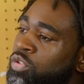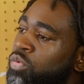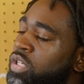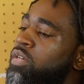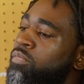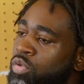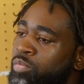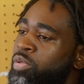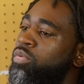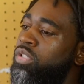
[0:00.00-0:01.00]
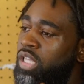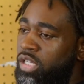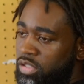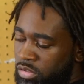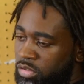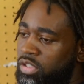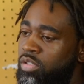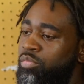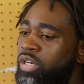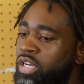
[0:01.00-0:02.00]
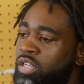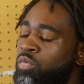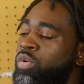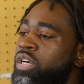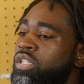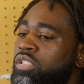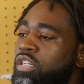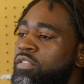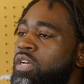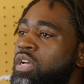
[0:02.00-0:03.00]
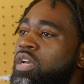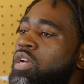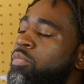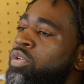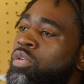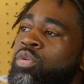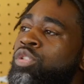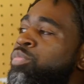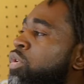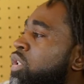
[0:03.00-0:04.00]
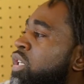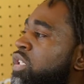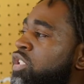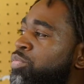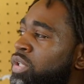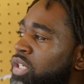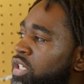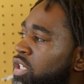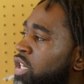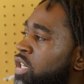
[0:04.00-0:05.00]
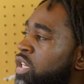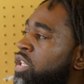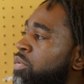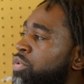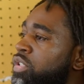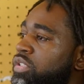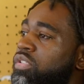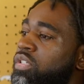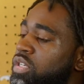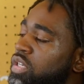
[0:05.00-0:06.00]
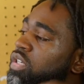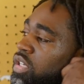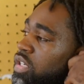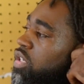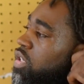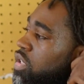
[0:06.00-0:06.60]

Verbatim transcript: this will get more people to like see the brand and wear it and stuff. Mm-hmm. But the most important thing is speaking and, and the books. Okay. Yeah.